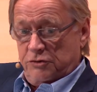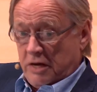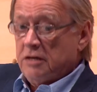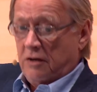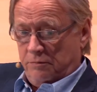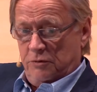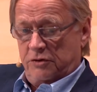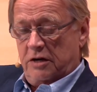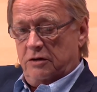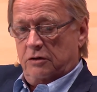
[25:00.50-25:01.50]
the state governments
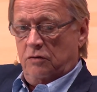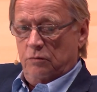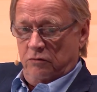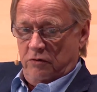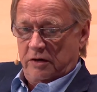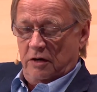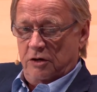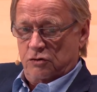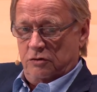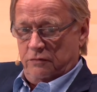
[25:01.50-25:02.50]
getting to grip with the
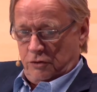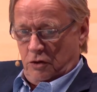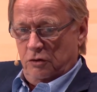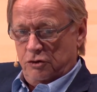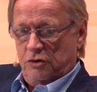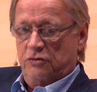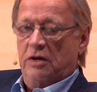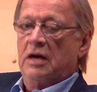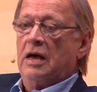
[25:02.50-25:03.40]
regulations of the colleges,